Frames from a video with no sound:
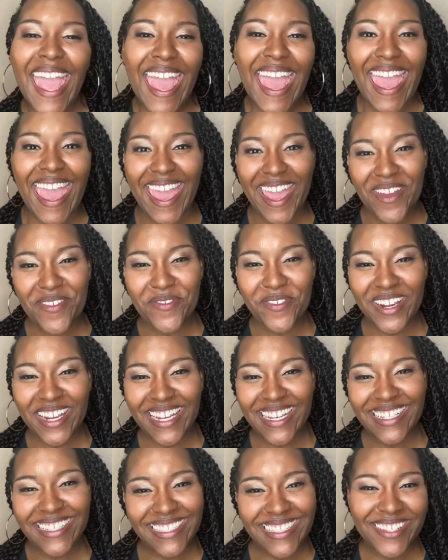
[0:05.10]
Hey
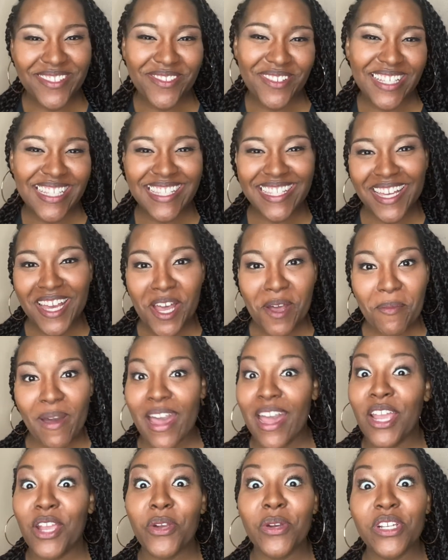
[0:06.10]
friends, what's up? How
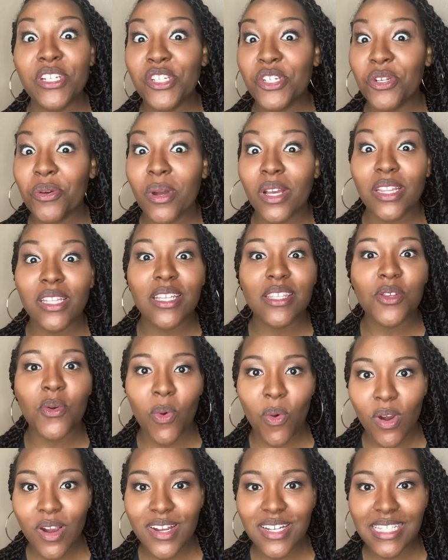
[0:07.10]
you enjoying this
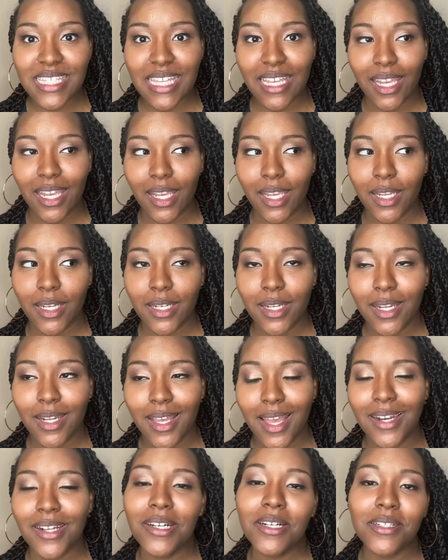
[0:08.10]
quarantine? I
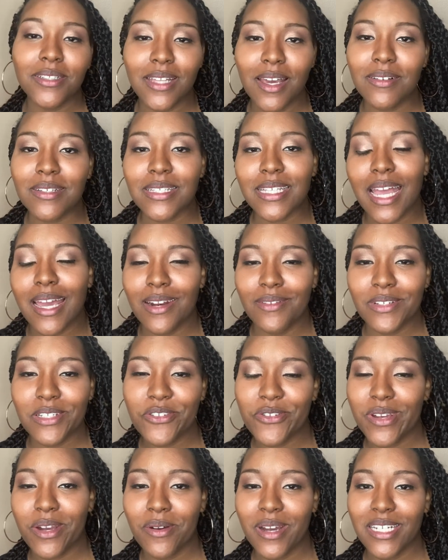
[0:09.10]
know that was kind of a
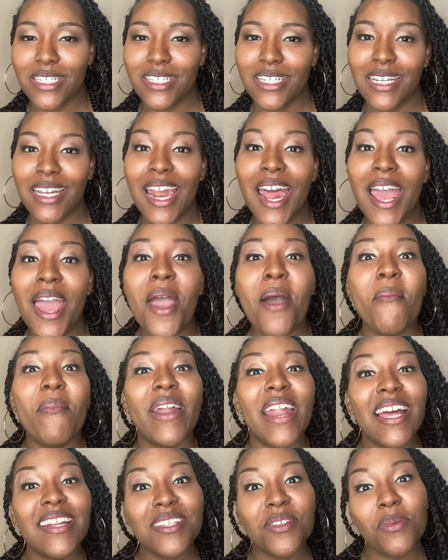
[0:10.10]
trick question, but
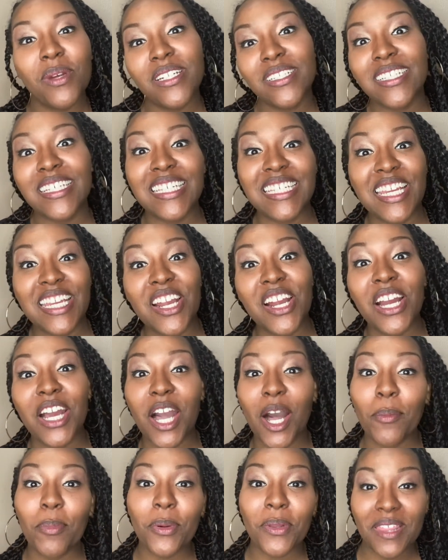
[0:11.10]
I just wanted to share a
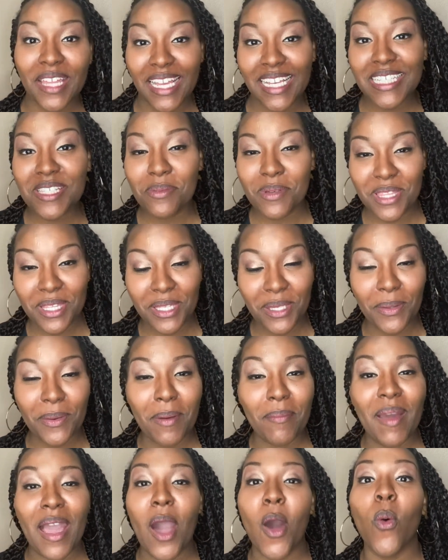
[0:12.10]
couple things with you
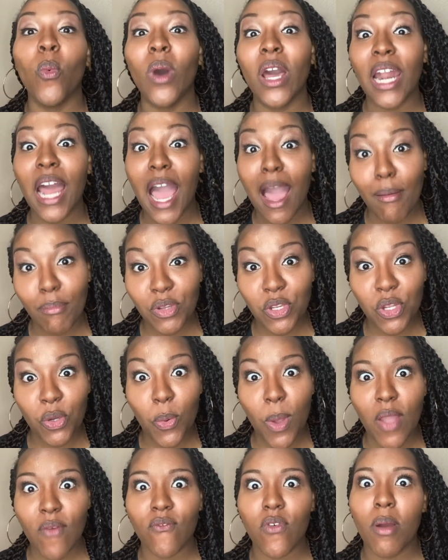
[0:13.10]
about what I'm
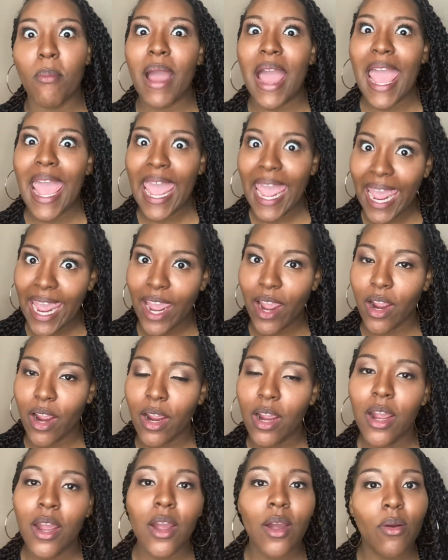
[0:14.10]
doing for my hair,
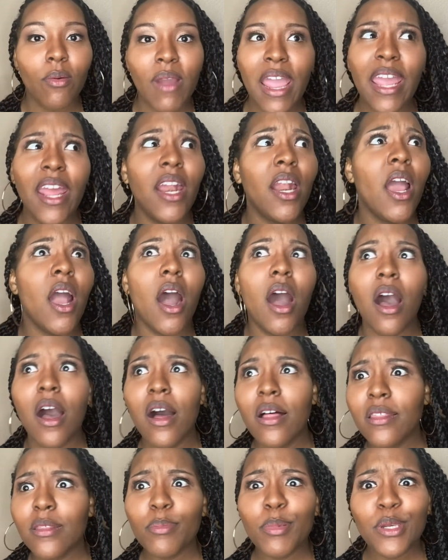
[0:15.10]
right? All
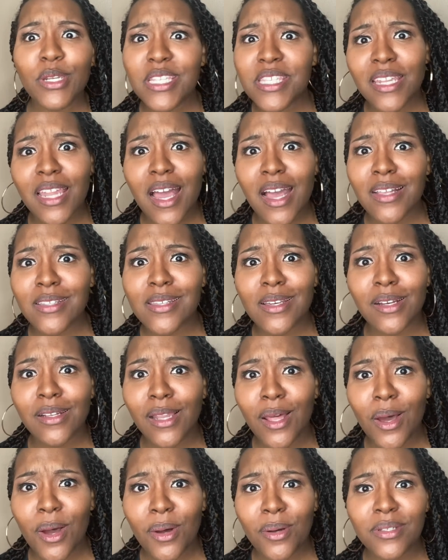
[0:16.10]
the beauty salons are
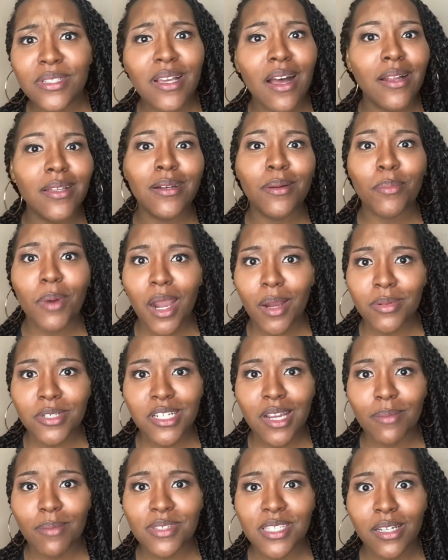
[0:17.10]
closed, all of the
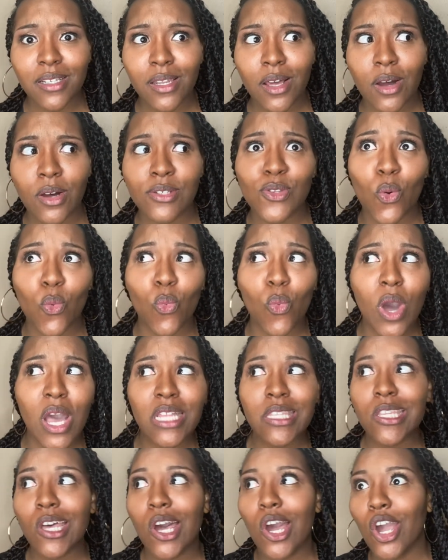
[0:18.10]
barbershops are closed.
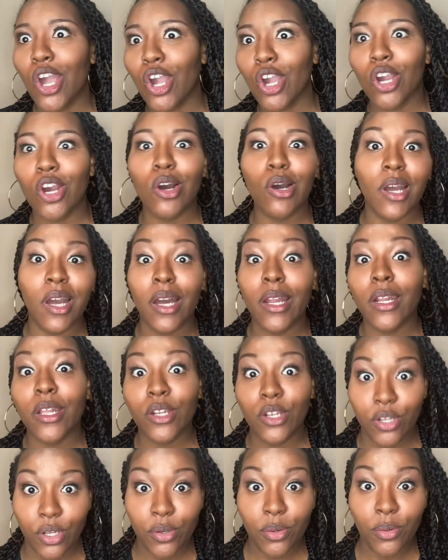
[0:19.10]
What's a girl gonna
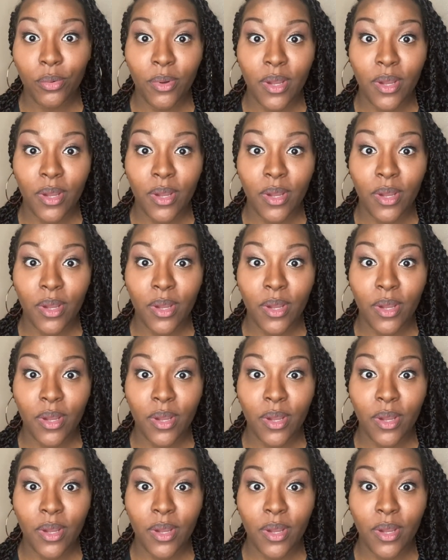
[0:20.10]
do?